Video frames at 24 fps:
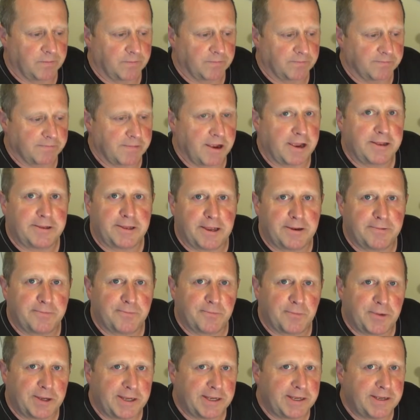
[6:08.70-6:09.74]
Right then,
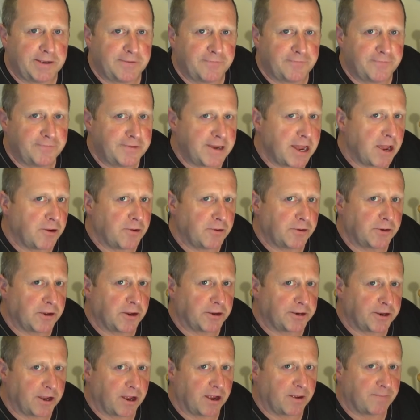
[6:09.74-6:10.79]
we've now
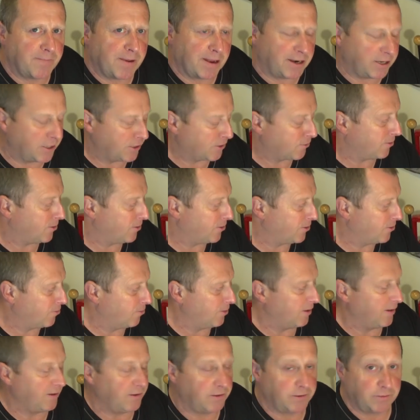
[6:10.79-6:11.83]
got our pellets drilled.
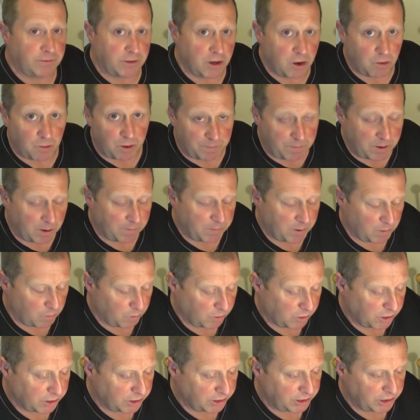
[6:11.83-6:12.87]
We know what pop-up we're
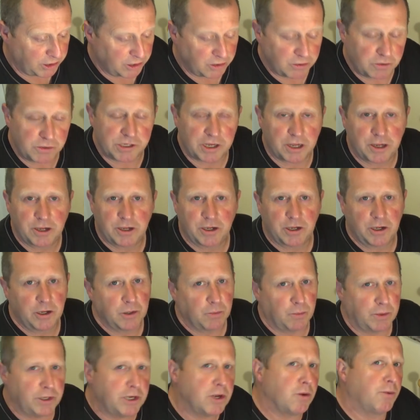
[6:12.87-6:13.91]
going to use.
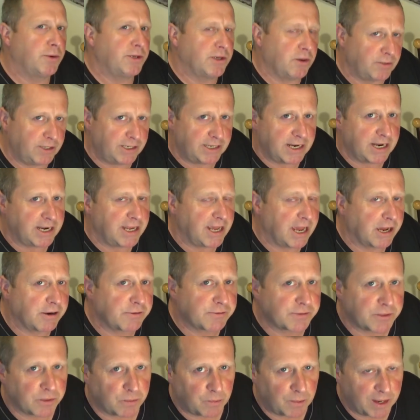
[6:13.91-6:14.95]
We know we don't need any
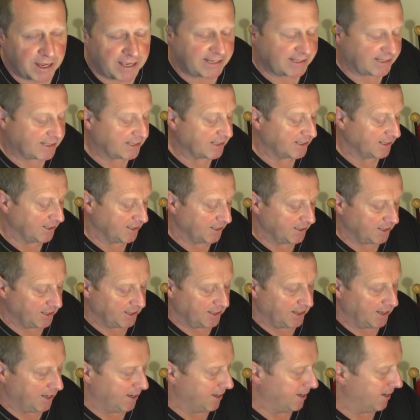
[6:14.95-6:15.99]
extra weight.
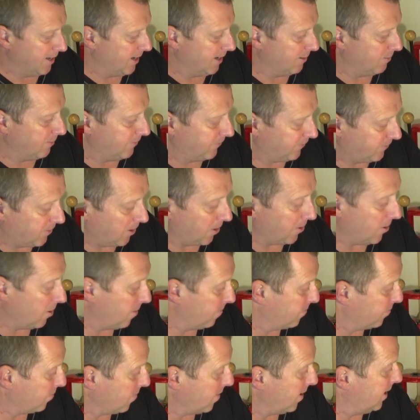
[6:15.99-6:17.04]
We've got our
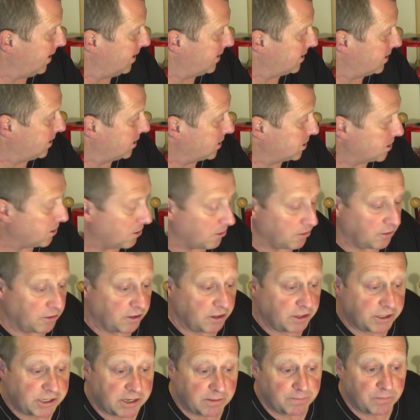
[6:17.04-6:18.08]
braid, so the
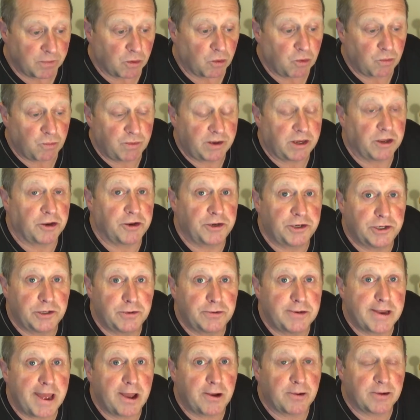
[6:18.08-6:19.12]
simple we've got to do
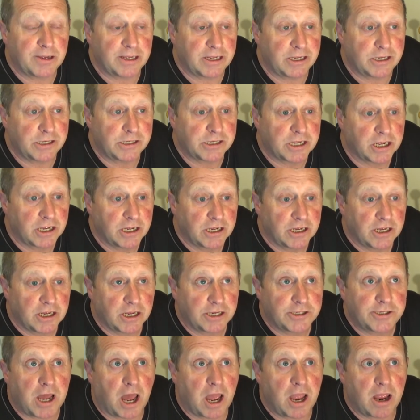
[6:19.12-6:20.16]
now is
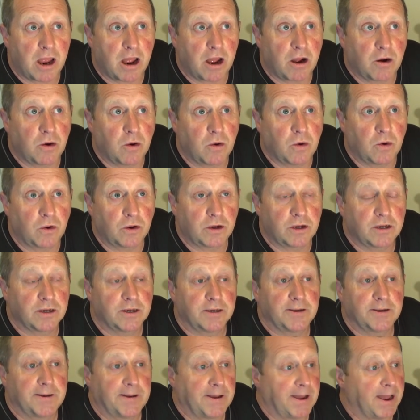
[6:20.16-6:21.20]
tie our hook,
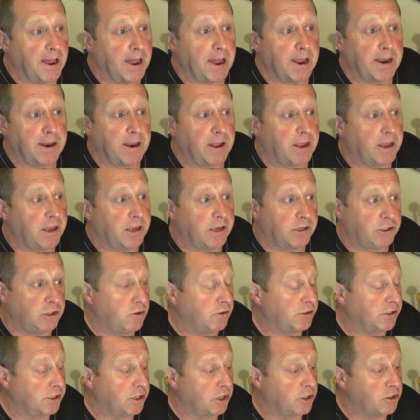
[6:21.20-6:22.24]
and
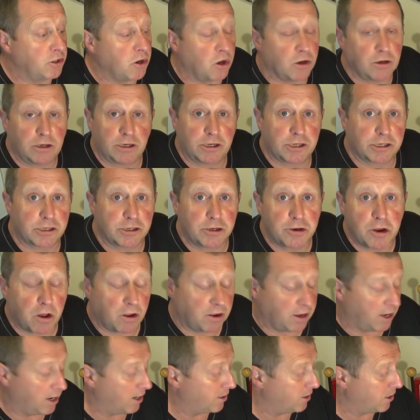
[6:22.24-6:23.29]
using a knotless
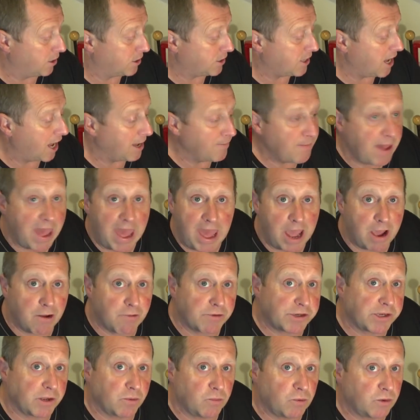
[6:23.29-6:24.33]
knot and the same hair
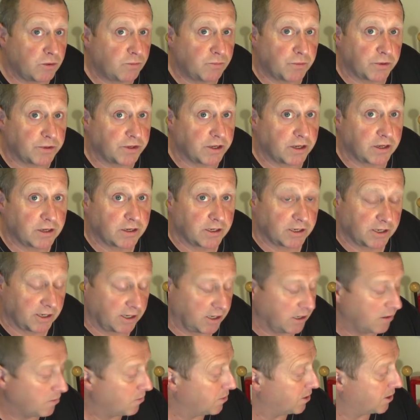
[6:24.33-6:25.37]
as I would with
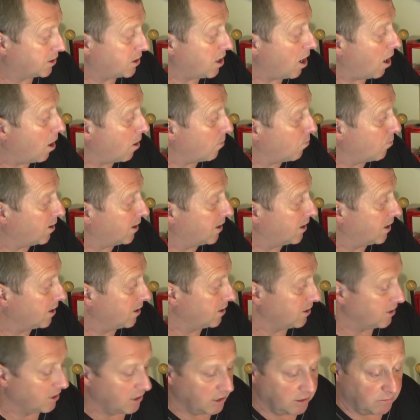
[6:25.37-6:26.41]
a carp rig,
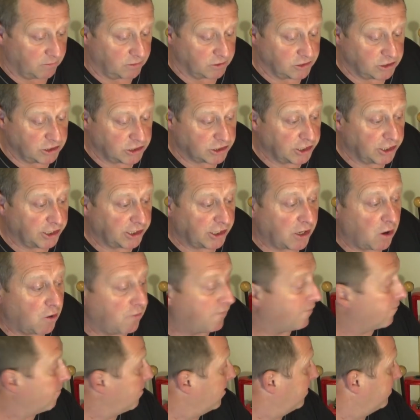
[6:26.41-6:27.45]
we're just going to go
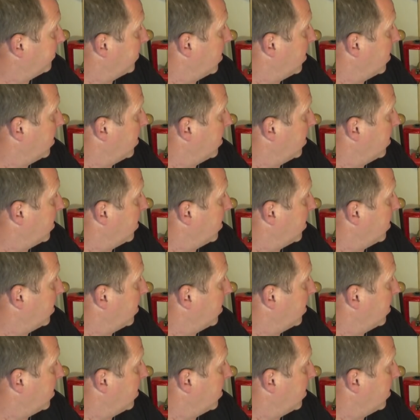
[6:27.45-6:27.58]
for it.